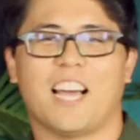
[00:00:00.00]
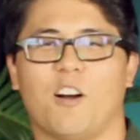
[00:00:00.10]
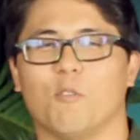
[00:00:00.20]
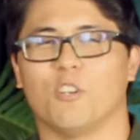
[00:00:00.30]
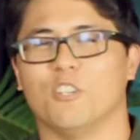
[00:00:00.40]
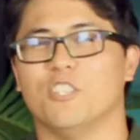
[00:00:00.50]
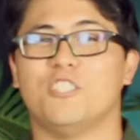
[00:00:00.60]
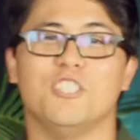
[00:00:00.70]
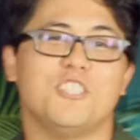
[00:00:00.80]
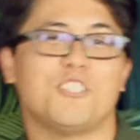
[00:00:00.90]
how
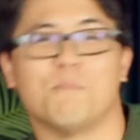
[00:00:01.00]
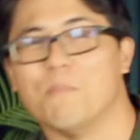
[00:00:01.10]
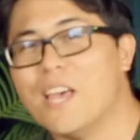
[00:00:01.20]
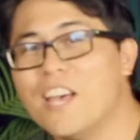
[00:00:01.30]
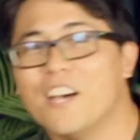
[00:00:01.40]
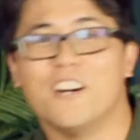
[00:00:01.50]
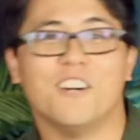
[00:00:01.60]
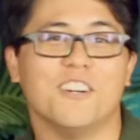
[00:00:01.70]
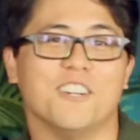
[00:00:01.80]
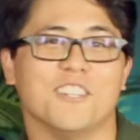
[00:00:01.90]
good she
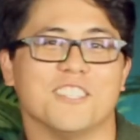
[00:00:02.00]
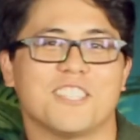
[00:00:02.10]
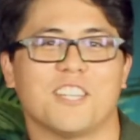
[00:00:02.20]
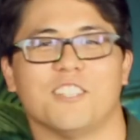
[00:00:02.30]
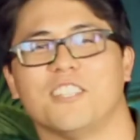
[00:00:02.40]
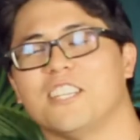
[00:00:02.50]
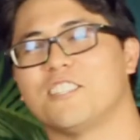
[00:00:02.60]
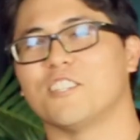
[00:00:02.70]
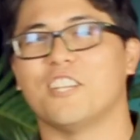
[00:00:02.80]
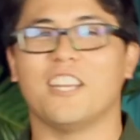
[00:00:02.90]
smells, how
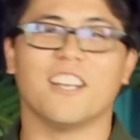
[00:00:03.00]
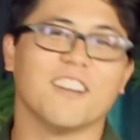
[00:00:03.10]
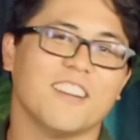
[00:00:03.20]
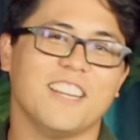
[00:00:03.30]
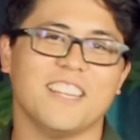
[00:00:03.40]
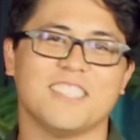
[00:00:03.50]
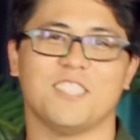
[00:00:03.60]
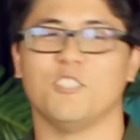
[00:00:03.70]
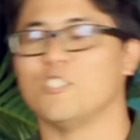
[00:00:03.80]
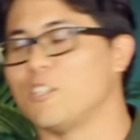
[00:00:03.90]
nice her hair
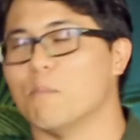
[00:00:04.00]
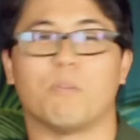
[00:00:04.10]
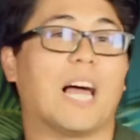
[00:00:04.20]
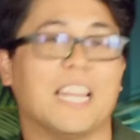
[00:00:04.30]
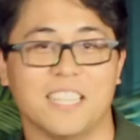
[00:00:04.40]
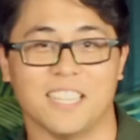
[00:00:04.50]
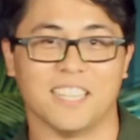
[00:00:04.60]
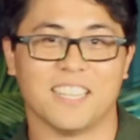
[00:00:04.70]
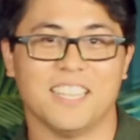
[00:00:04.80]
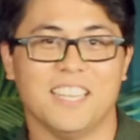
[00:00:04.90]
is. You just get
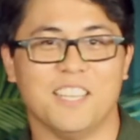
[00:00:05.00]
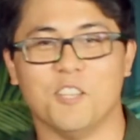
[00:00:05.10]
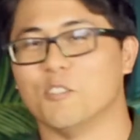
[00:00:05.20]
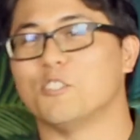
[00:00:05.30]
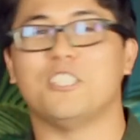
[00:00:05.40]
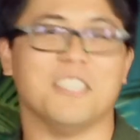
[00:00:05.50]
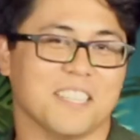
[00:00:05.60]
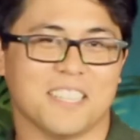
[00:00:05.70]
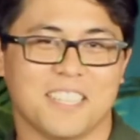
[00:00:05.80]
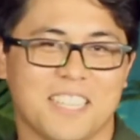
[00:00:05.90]
blinded. You don't see
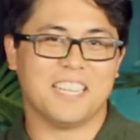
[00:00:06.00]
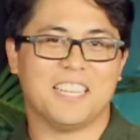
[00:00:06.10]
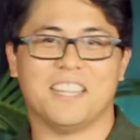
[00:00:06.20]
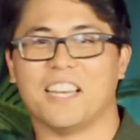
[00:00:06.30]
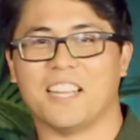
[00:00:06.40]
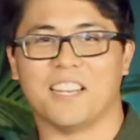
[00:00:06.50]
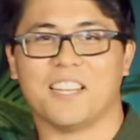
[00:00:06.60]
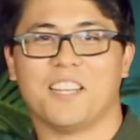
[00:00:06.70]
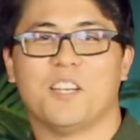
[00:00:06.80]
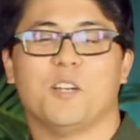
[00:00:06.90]
it. Then
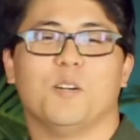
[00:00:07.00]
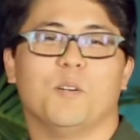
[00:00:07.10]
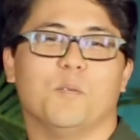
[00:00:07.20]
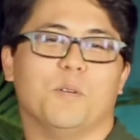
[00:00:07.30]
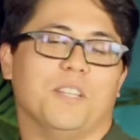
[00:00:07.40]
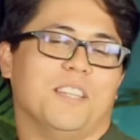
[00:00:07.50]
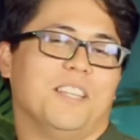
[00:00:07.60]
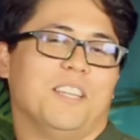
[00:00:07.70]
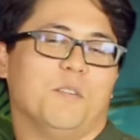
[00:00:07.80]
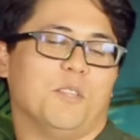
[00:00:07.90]
when
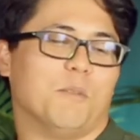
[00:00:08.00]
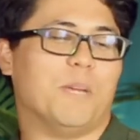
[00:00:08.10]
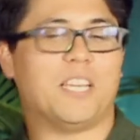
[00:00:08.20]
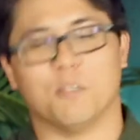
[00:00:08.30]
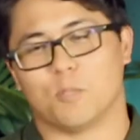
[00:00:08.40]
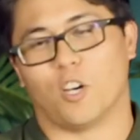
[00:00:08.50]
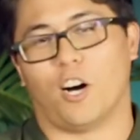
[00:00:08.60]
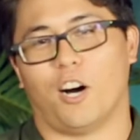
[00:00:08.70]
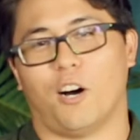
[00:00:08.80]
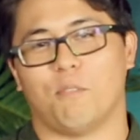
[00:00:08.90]
the makeup's
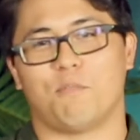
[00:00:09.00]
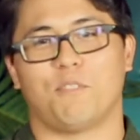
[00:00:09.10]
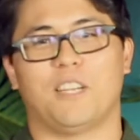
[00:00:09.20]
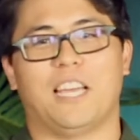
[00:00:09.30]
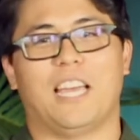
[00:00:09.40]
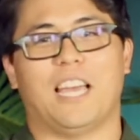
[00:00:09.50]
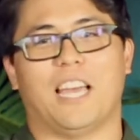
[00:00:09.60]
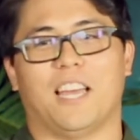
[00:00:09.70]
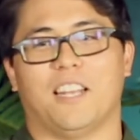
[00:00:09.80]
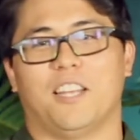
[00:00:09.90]
off
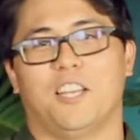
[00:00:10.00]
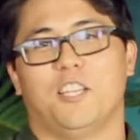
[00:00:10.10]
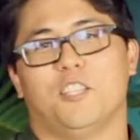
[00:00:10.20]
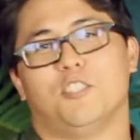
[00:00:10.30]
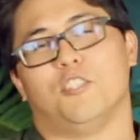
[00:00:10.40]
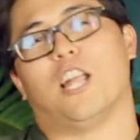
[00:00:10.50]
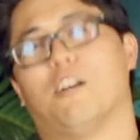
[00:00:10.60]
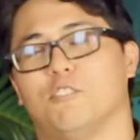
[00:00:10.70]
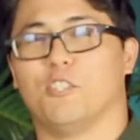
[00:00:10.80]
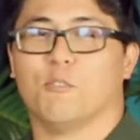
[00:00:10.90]
and she's
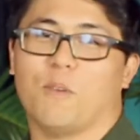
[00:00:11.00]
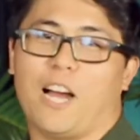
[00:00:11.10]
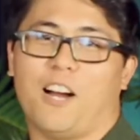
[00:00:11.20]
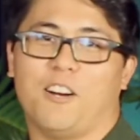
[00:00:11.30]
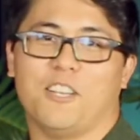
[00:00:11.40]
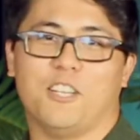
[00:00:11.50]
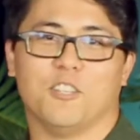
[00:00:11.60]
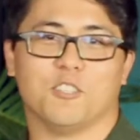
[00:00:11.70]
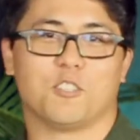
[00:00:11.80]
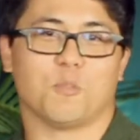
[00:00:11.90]
lounging around in
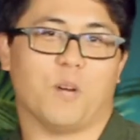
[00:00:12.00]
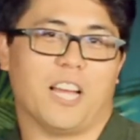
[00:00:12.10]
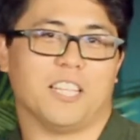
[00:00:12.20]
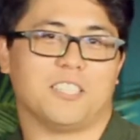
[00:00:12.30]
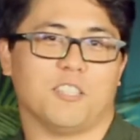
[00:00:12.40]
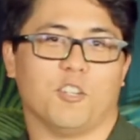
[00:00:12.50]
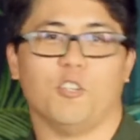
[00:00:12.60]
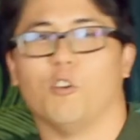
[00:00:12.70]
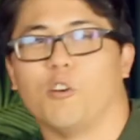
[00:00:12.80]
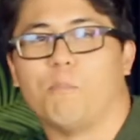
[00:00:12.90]
her sweats and her
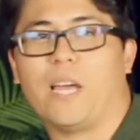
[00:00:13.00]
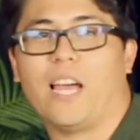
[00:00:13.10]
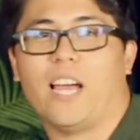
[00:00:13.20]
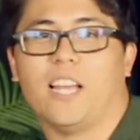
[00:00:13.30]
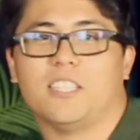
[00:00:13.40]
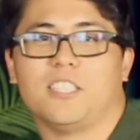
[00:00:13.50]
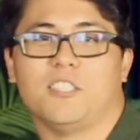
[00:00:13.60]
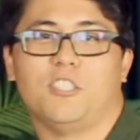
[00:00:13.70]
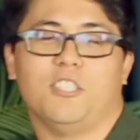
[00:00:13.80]
yoga pants and